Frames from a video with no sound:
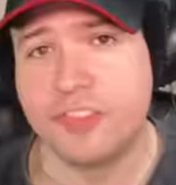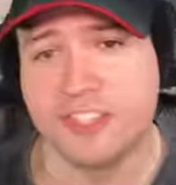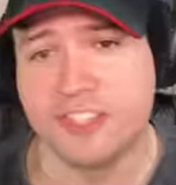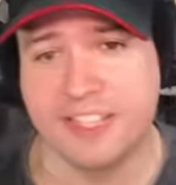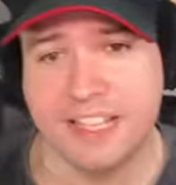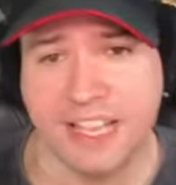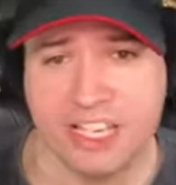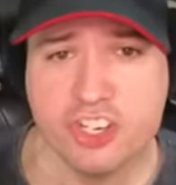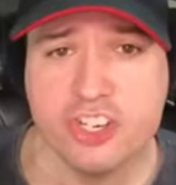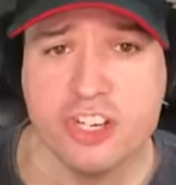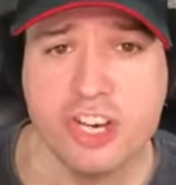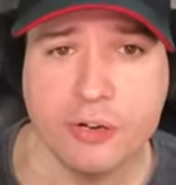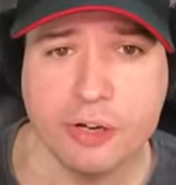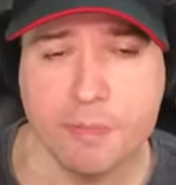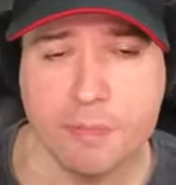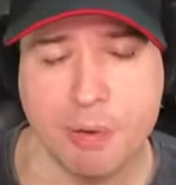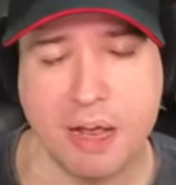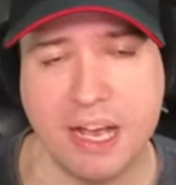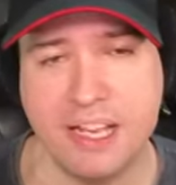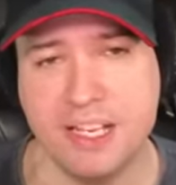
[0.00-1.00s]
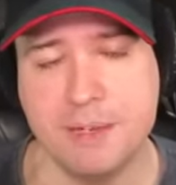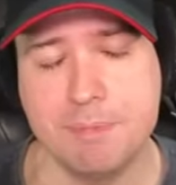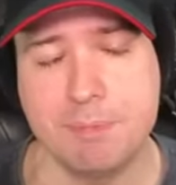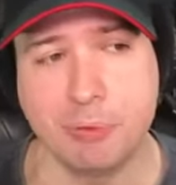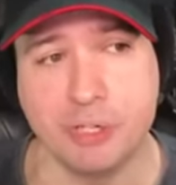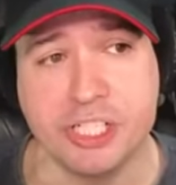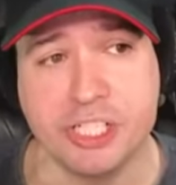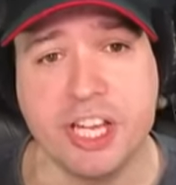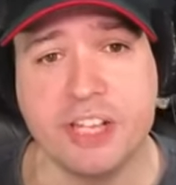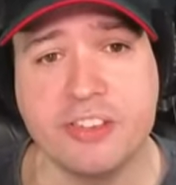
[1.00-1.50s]
this legendary pilot
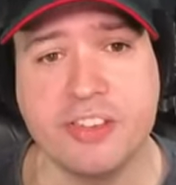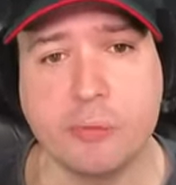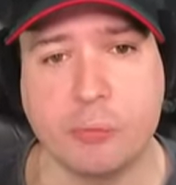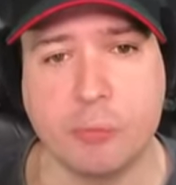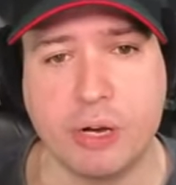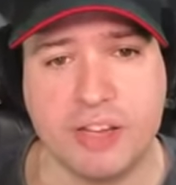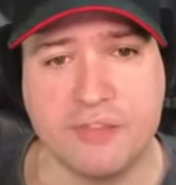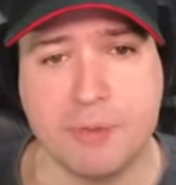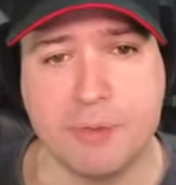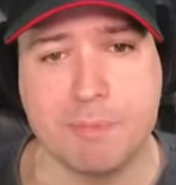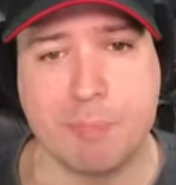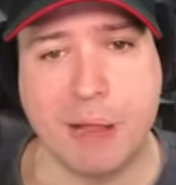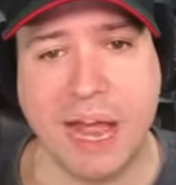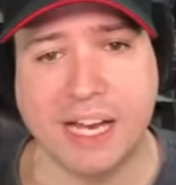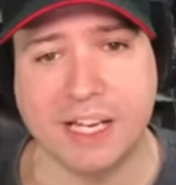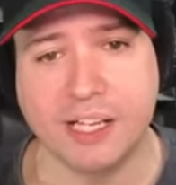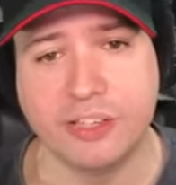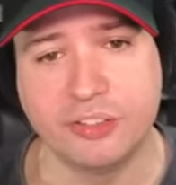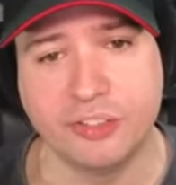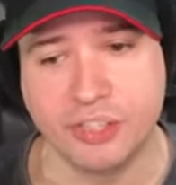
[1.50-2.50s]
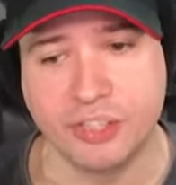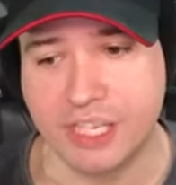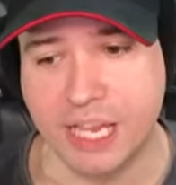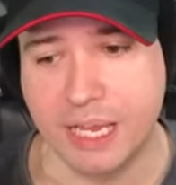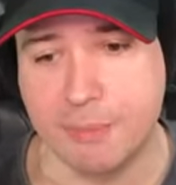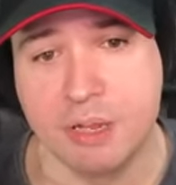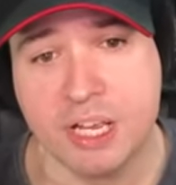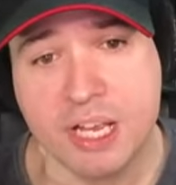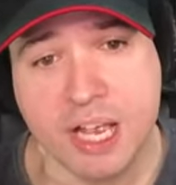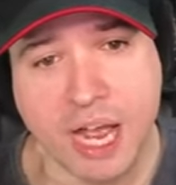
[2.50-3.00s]
bringing the Raven back into the
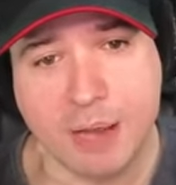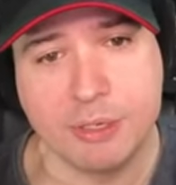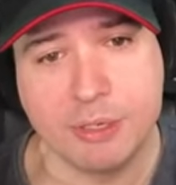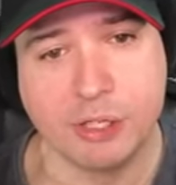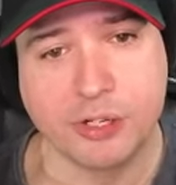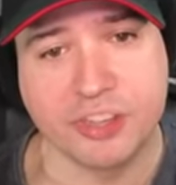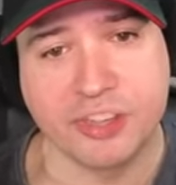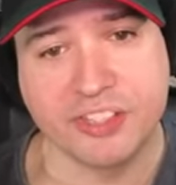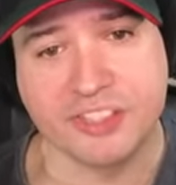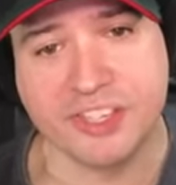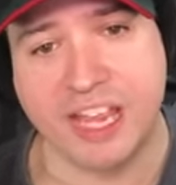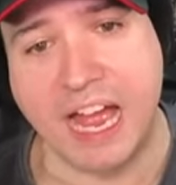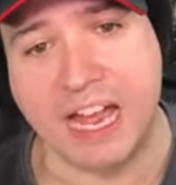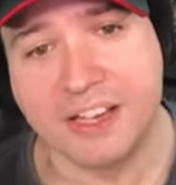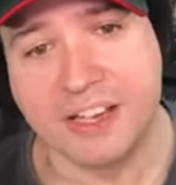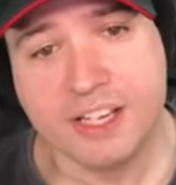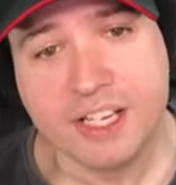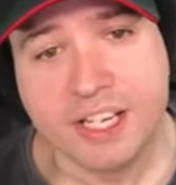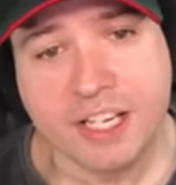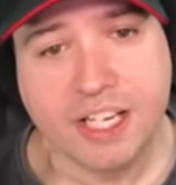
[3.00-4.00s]
game. I mean, look at this guy.